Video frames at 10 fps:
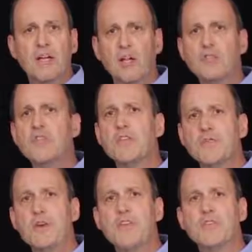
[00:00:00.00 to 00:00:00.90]
close-in
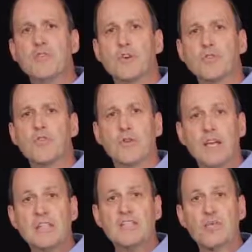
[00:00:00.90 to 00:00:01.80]
phase noise for
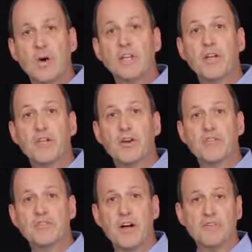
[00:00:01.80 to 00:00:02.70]
less than 1
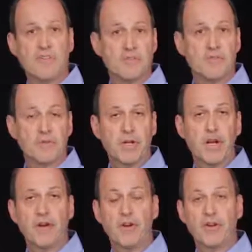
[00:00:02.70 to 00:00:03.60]
kHz offsets from
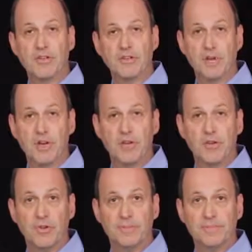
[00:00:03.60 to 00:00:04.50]
carrier is critical.